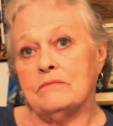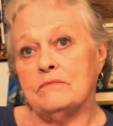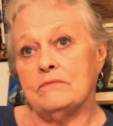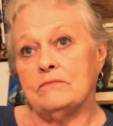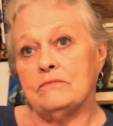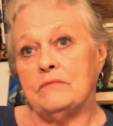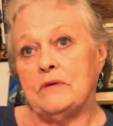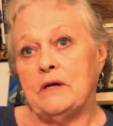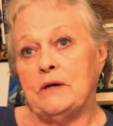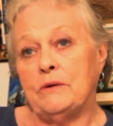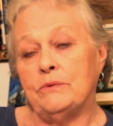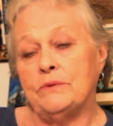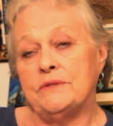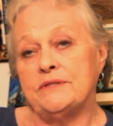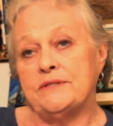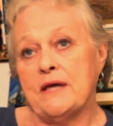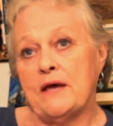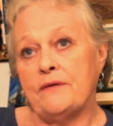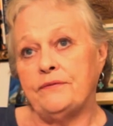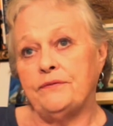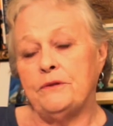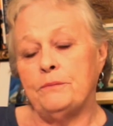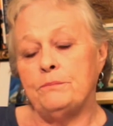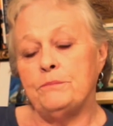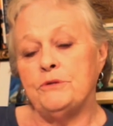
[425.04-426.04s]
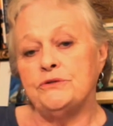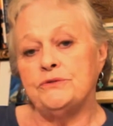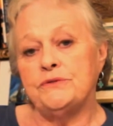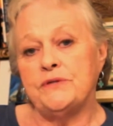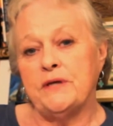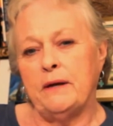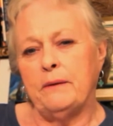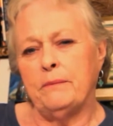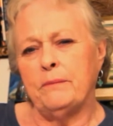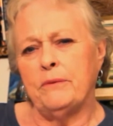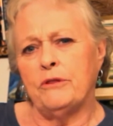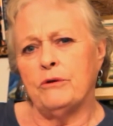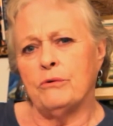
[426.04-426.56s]
it was at the
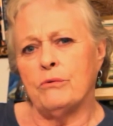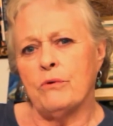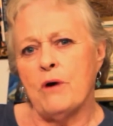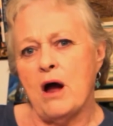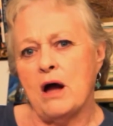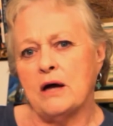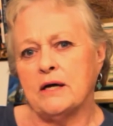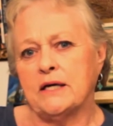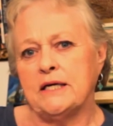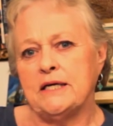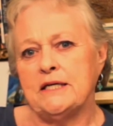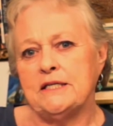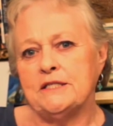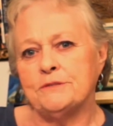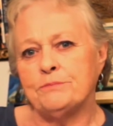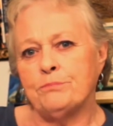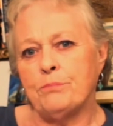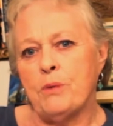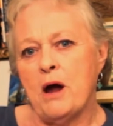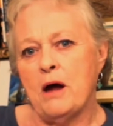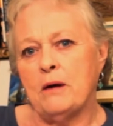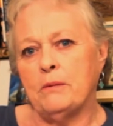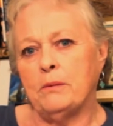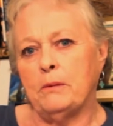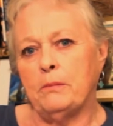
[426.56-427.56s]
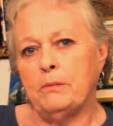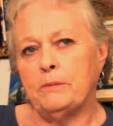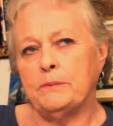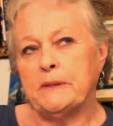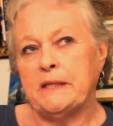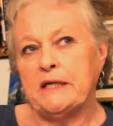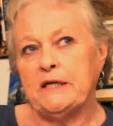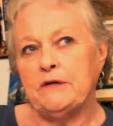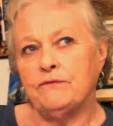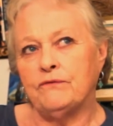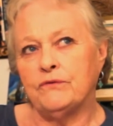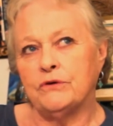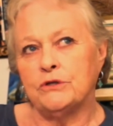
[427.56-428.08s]
Museum of the Rockies probably
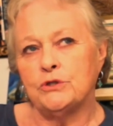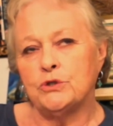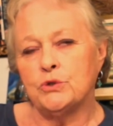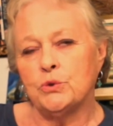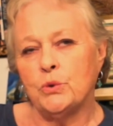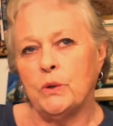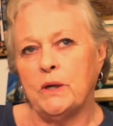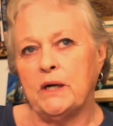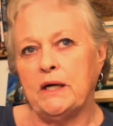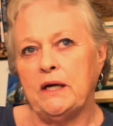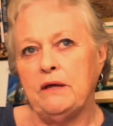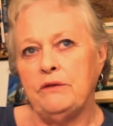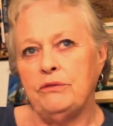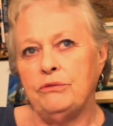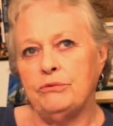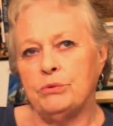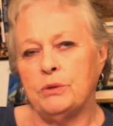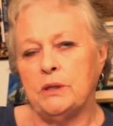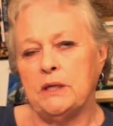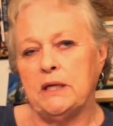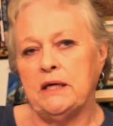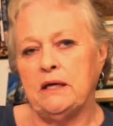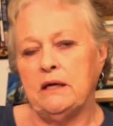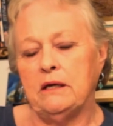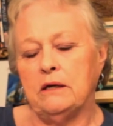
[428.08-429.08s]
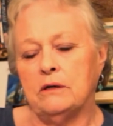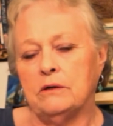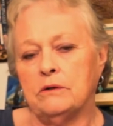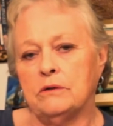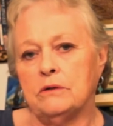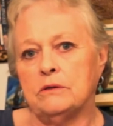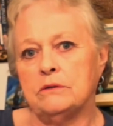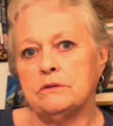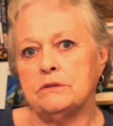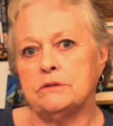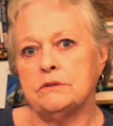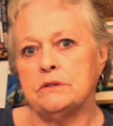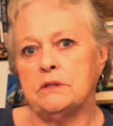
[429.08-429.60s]
for 23
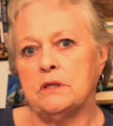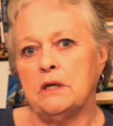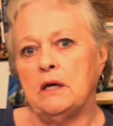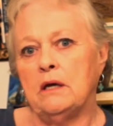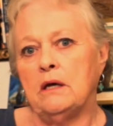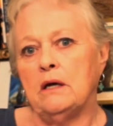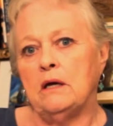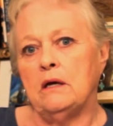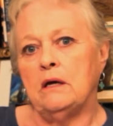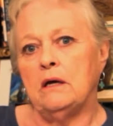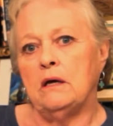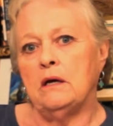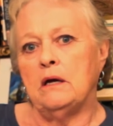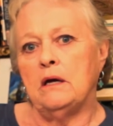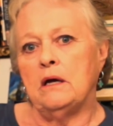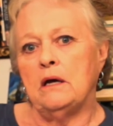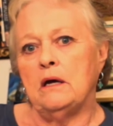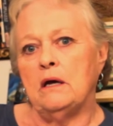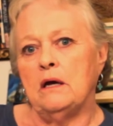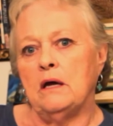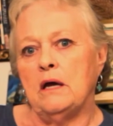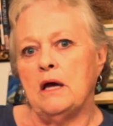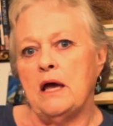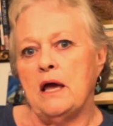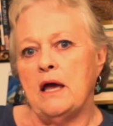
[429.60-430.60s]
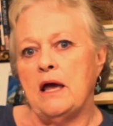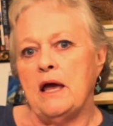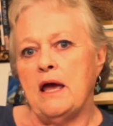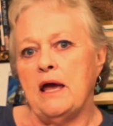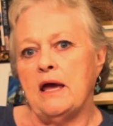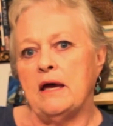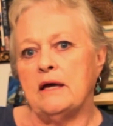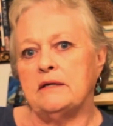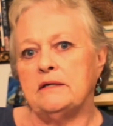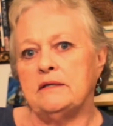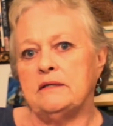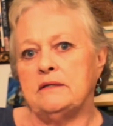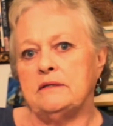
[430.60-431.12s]
years.
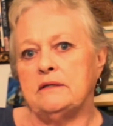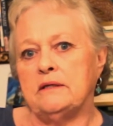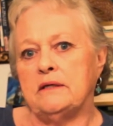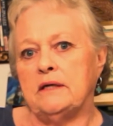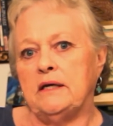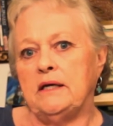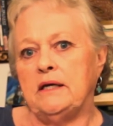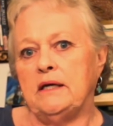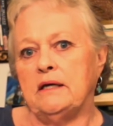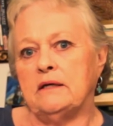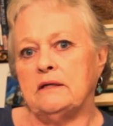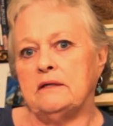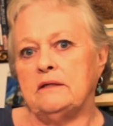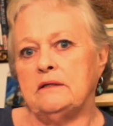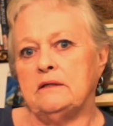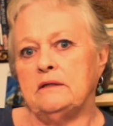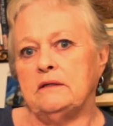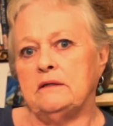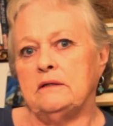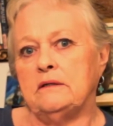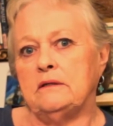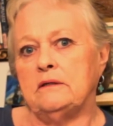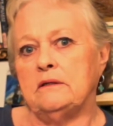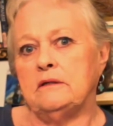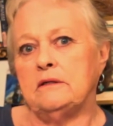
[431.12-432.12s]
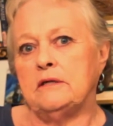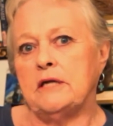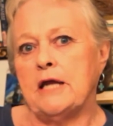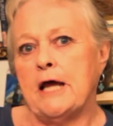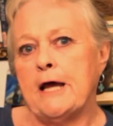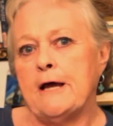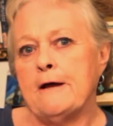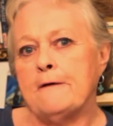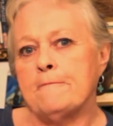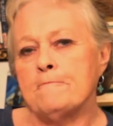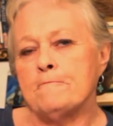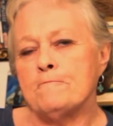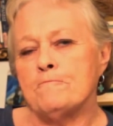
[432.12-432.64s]
And in
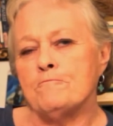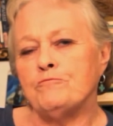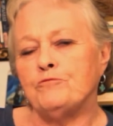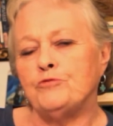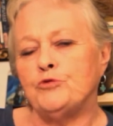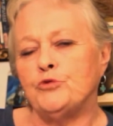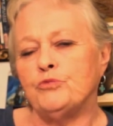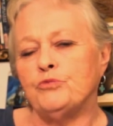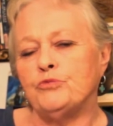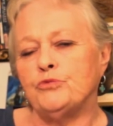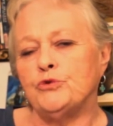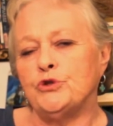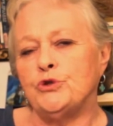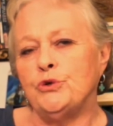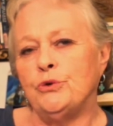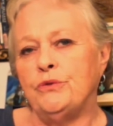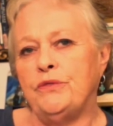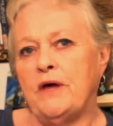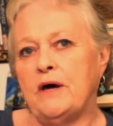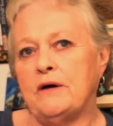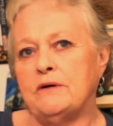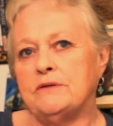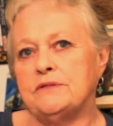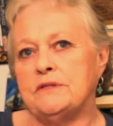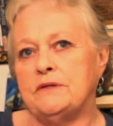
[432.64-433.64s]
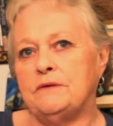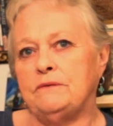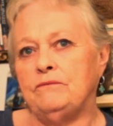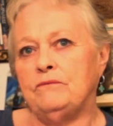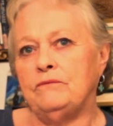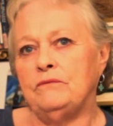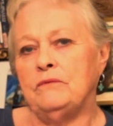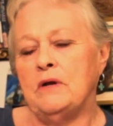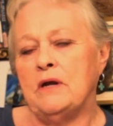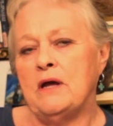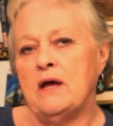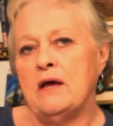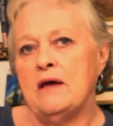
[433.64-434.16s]

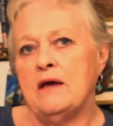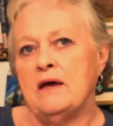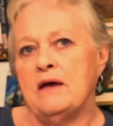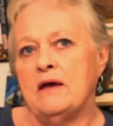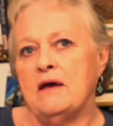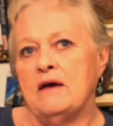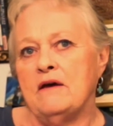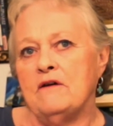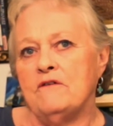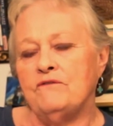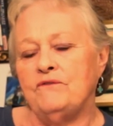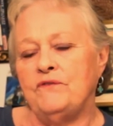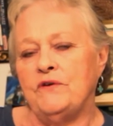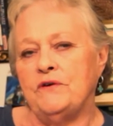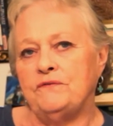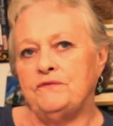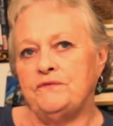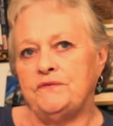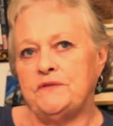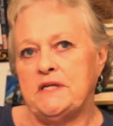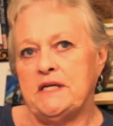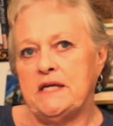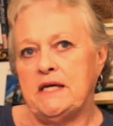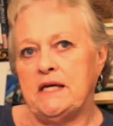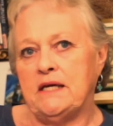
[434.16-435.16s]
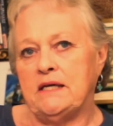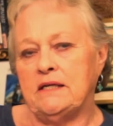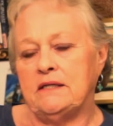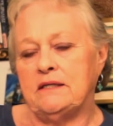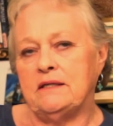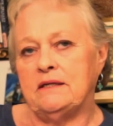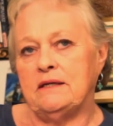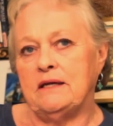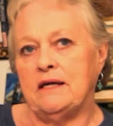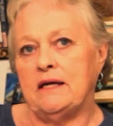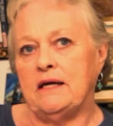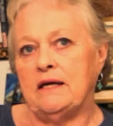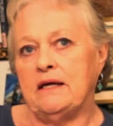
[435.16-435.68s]

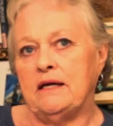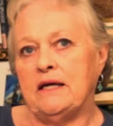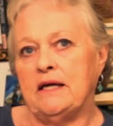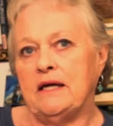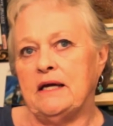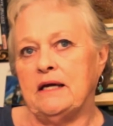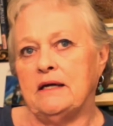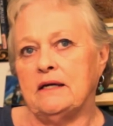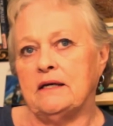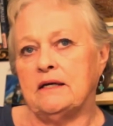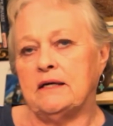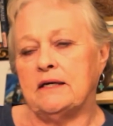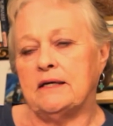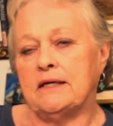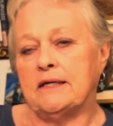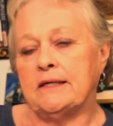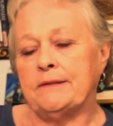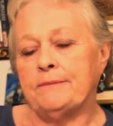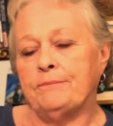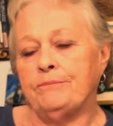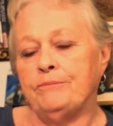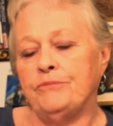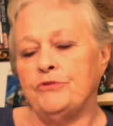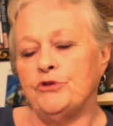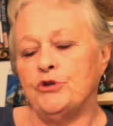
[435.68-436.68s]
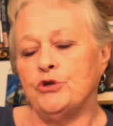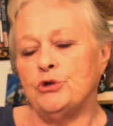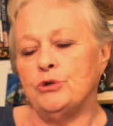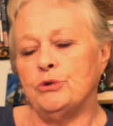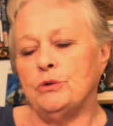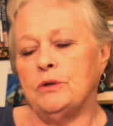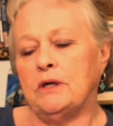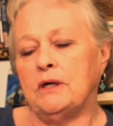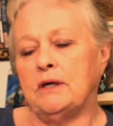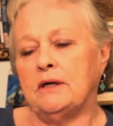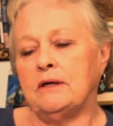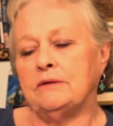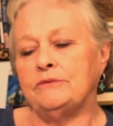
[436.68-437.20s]
2015,
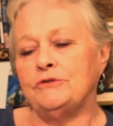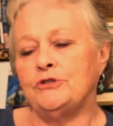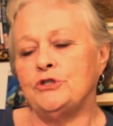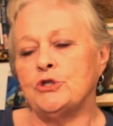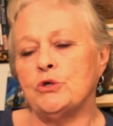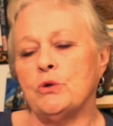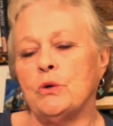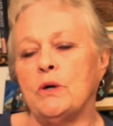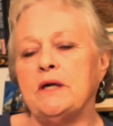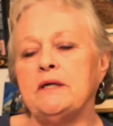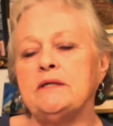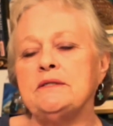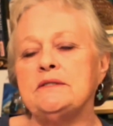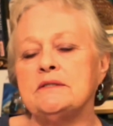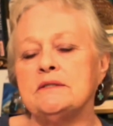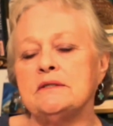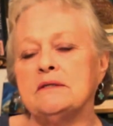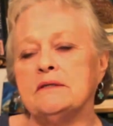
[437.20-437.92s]
through a joint